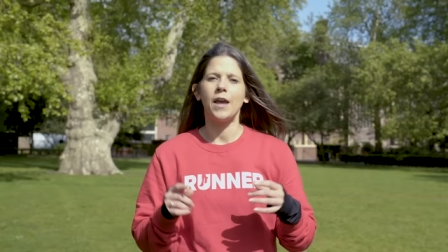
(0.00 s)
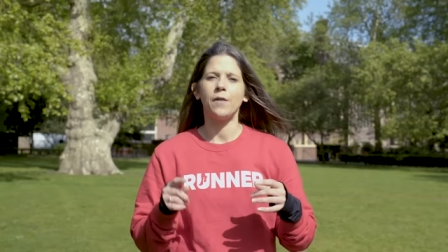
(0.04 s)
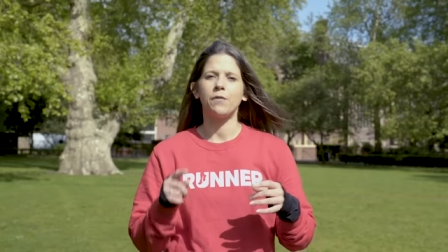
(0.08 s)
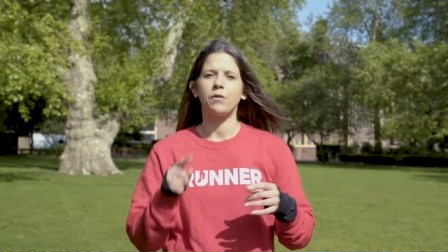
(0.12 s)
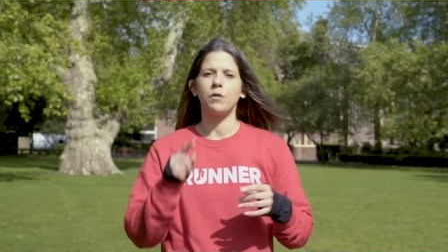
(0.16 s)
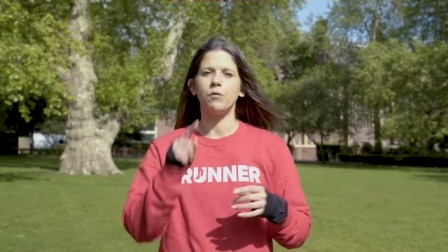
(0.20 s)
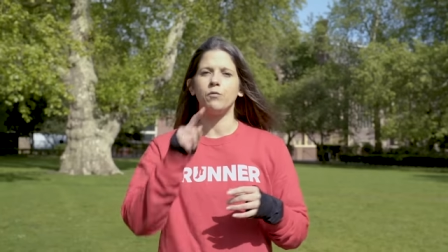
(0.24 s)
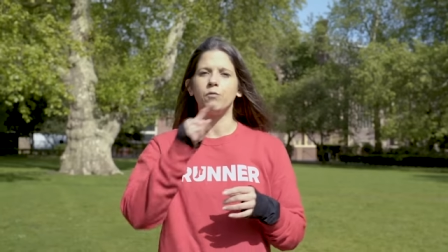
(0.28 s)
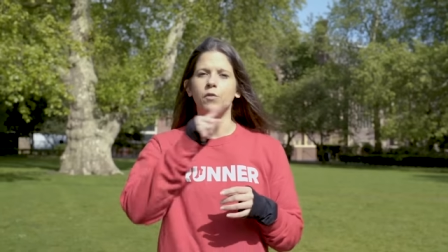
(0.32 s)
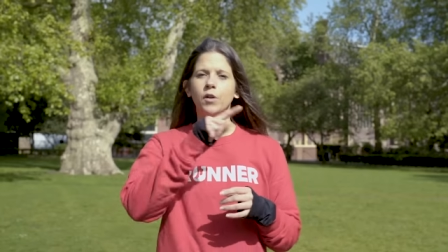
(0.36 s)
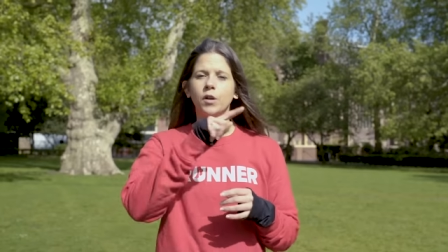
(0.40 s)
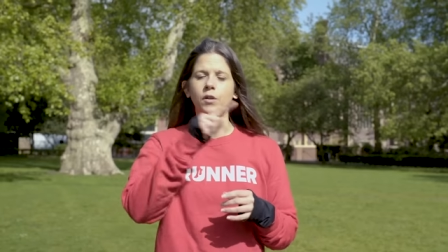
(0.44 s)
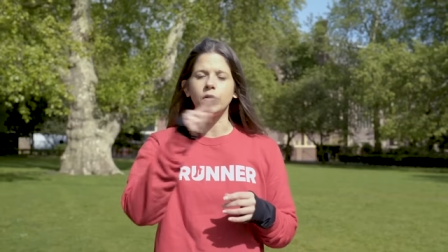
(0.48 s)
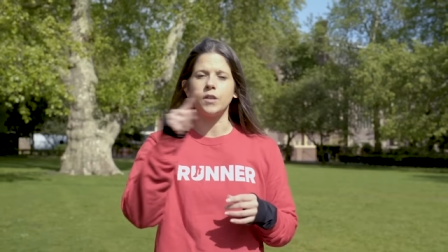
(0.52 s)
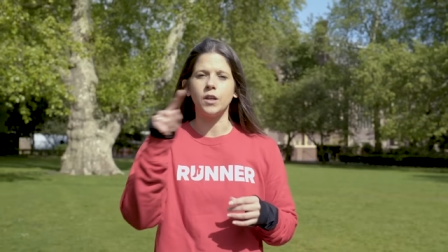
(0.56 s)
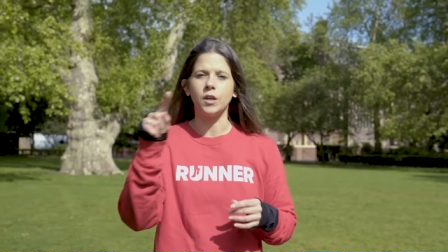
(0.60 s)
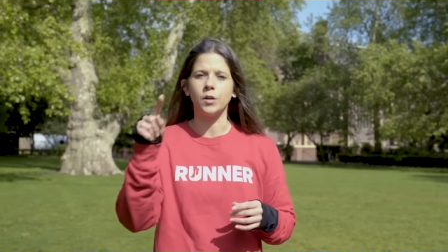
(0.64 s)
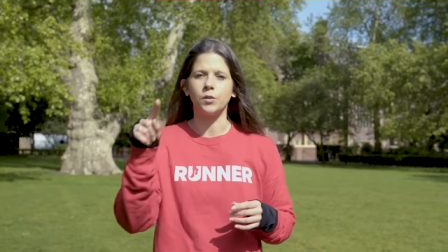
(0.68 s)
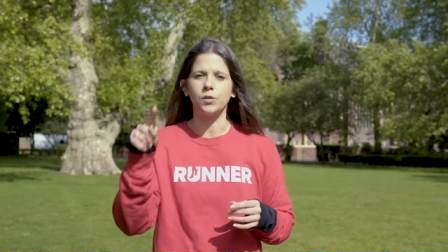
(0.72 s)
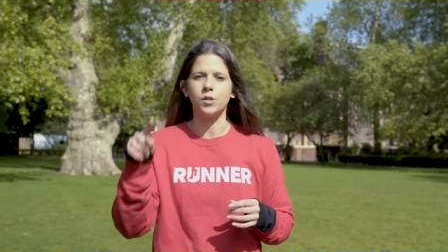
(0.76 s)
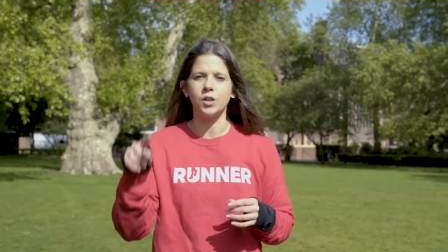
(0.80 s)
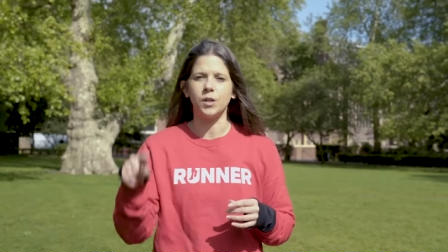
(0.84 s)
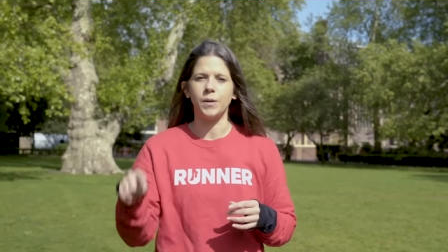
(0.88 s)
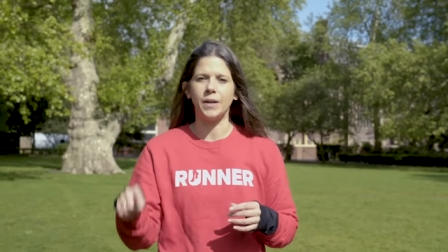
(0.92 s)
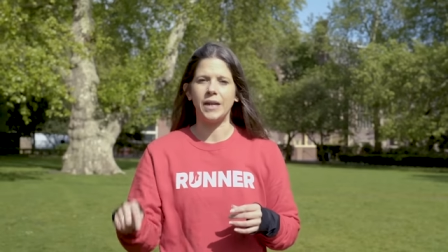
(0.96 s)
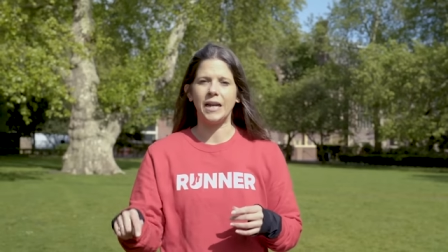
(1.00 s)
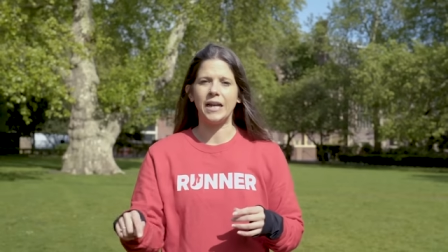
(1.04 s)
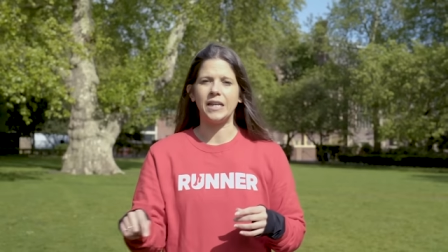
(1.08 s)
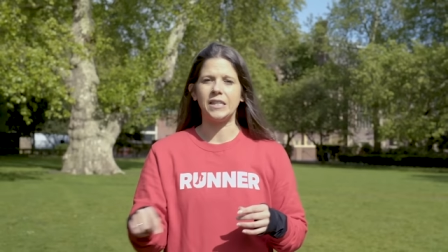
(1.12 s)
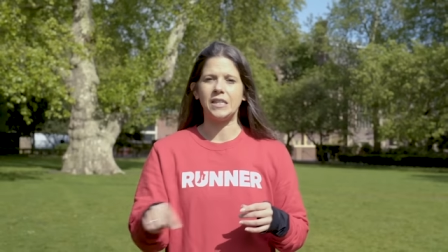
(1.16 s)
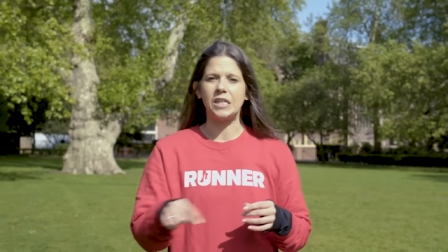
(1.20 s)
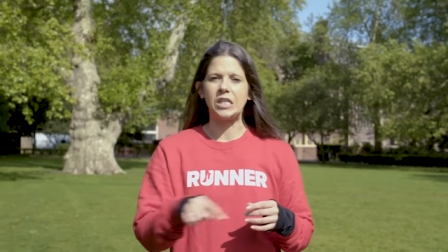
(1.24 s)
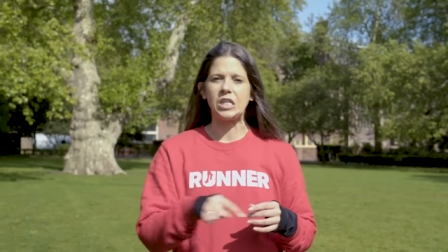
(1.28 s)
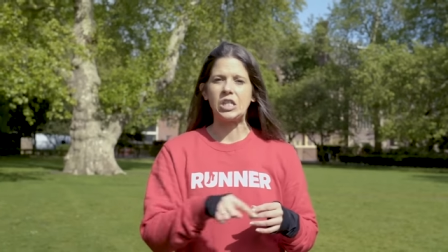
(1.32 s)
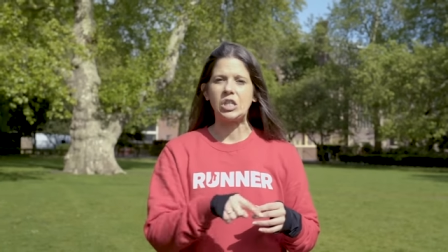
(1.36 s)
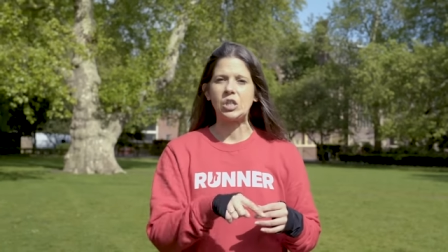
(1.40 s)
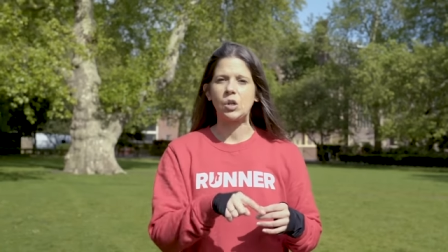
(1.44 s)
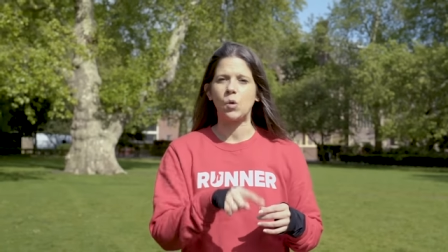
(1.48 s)
if the route that you're doing
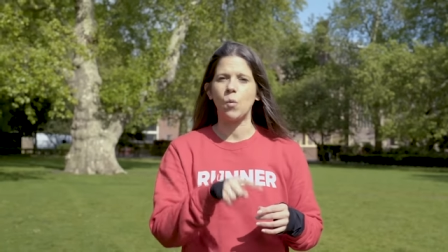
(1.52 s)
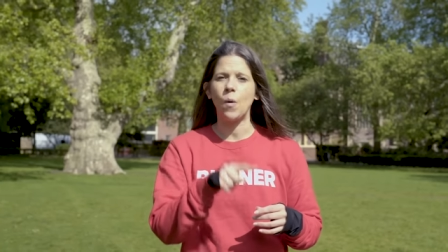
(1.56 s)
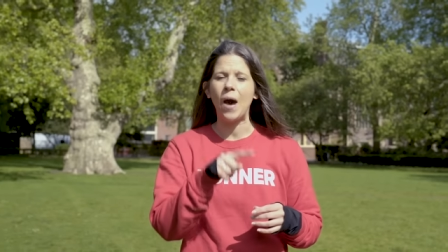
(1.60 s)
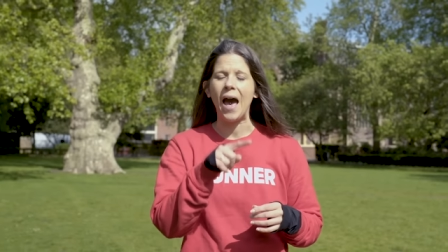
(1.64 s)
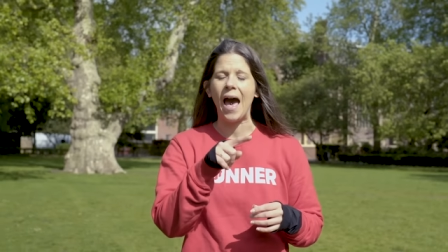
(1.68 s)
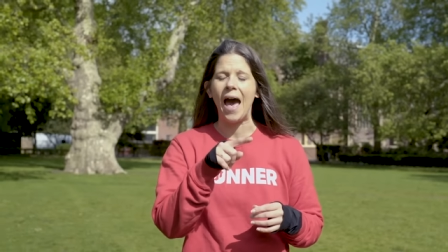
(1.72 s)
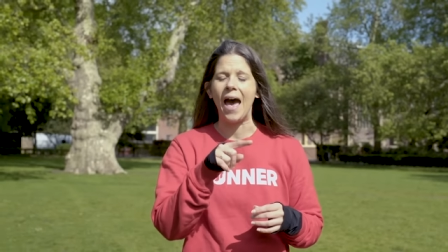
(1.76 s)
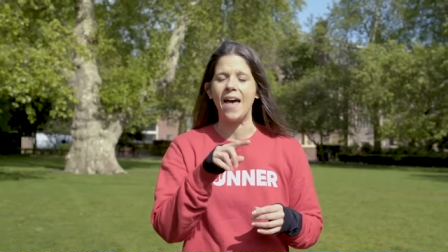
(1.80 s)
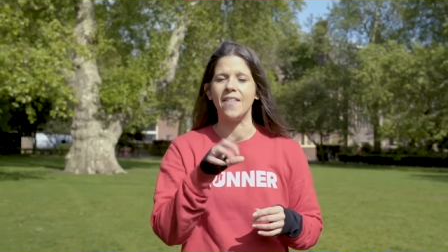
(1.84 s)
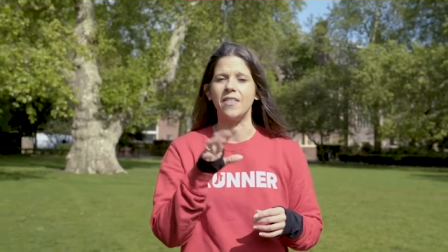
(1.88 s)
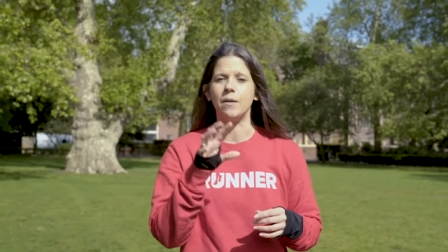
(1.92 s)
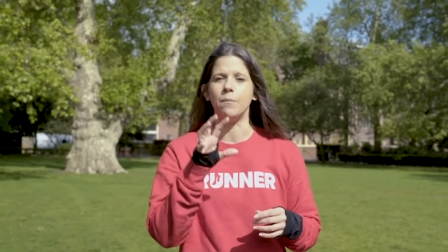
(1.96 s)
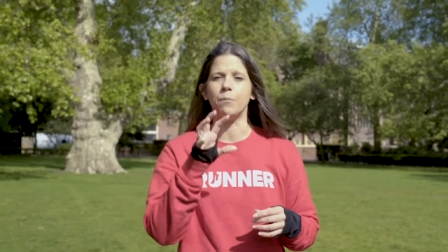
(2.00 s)
is a square,